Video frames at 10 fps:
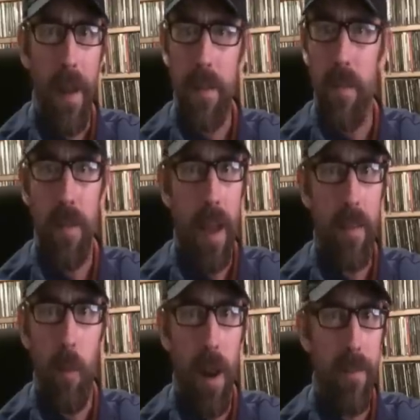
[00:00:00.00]

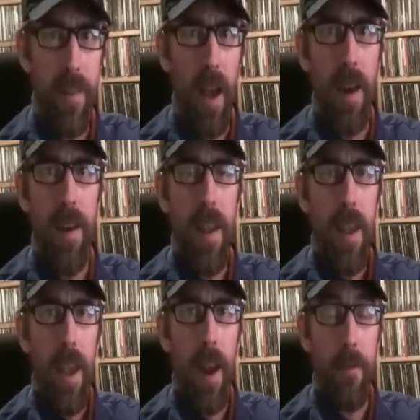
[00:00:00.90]
That's what I've done,
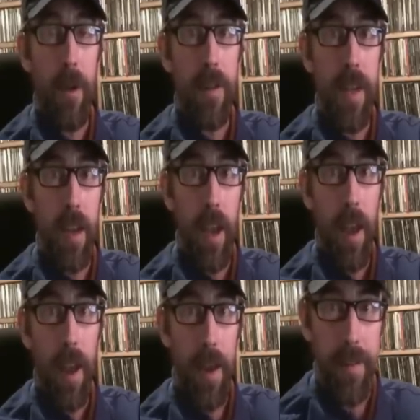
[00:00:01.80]
and I'm going to tell you,
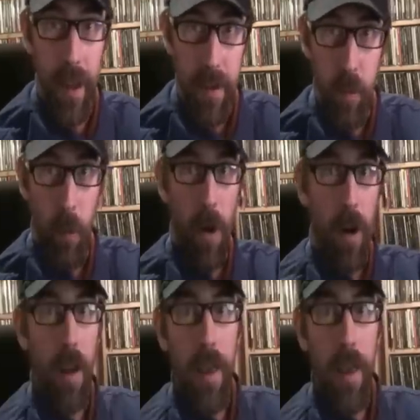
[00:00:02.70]
it does work.